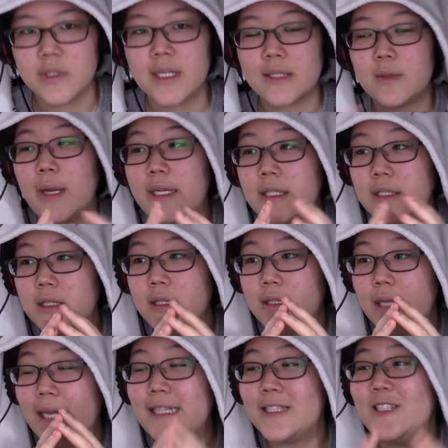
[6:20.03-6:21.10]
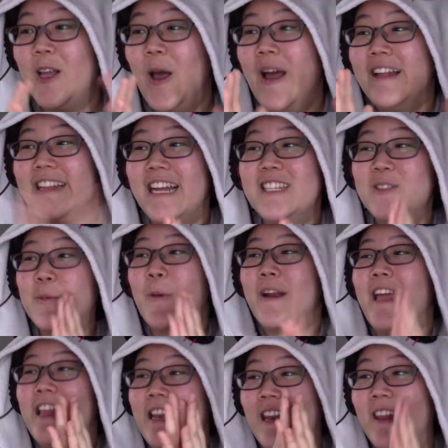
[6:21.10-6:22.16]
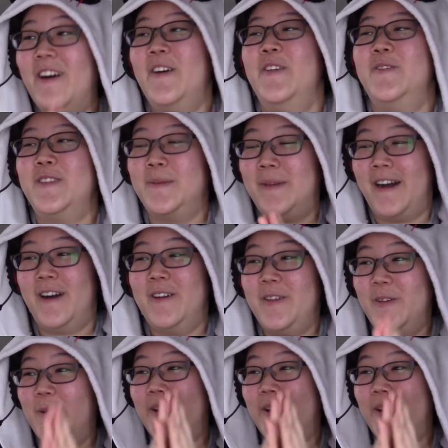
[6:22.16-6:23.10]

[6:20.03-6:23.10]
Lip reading: That's why, that's what I loved about